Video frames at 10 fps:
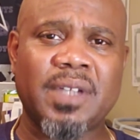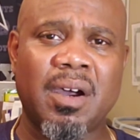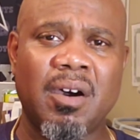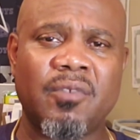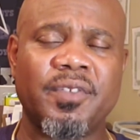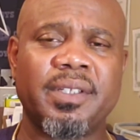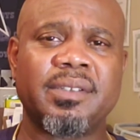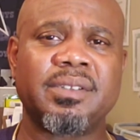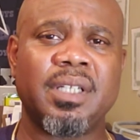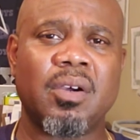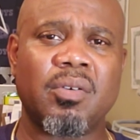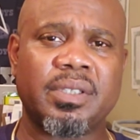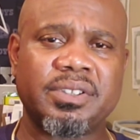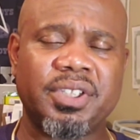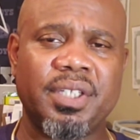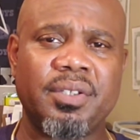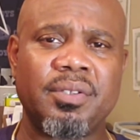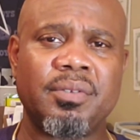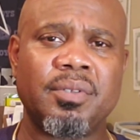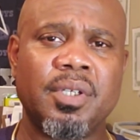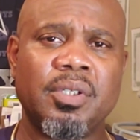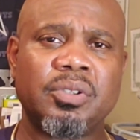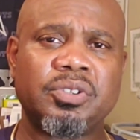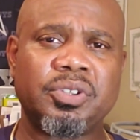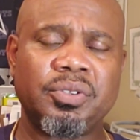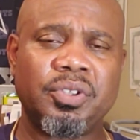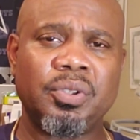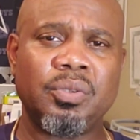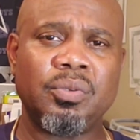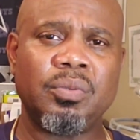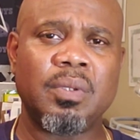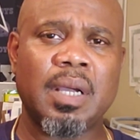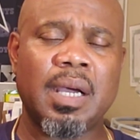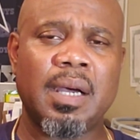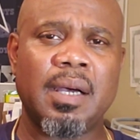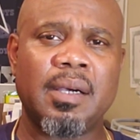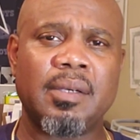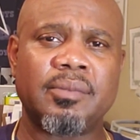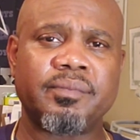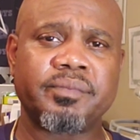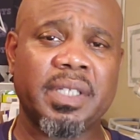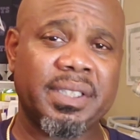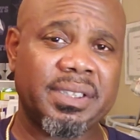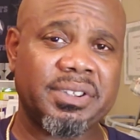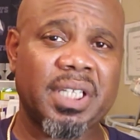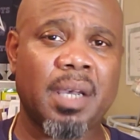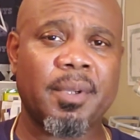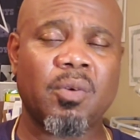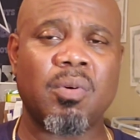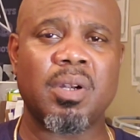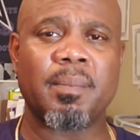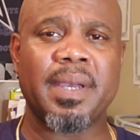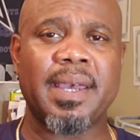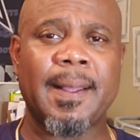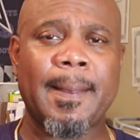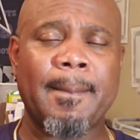off and continue to do a good job at quarterback.